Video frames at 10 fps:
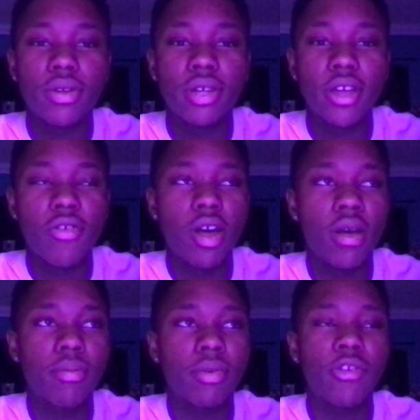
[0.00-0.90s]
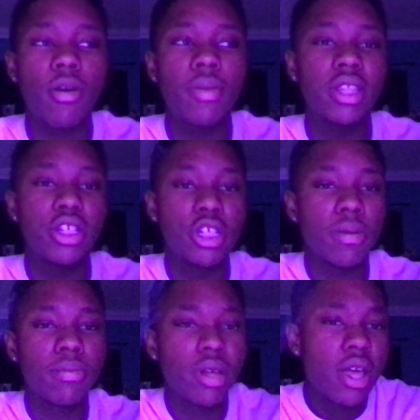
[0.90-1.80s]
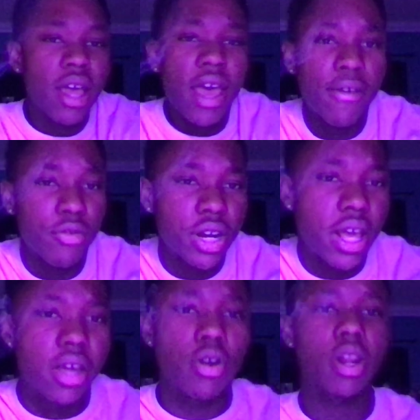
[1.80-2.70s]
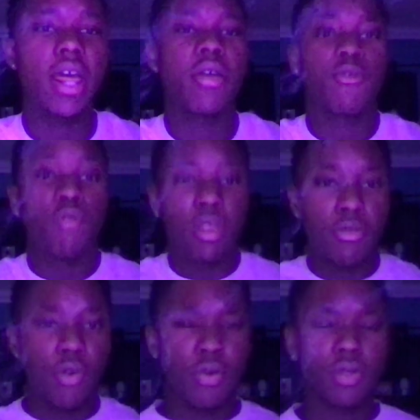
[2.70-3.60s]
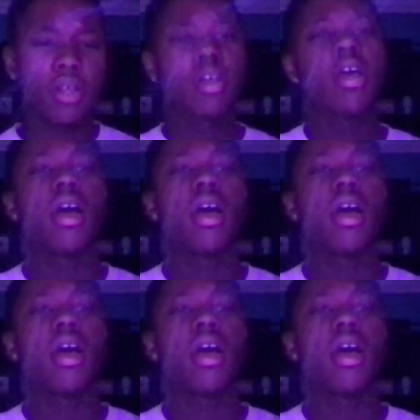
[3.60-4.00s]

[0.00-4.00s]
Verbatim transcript: if I'm if I'm in the gym every day or like really frequently,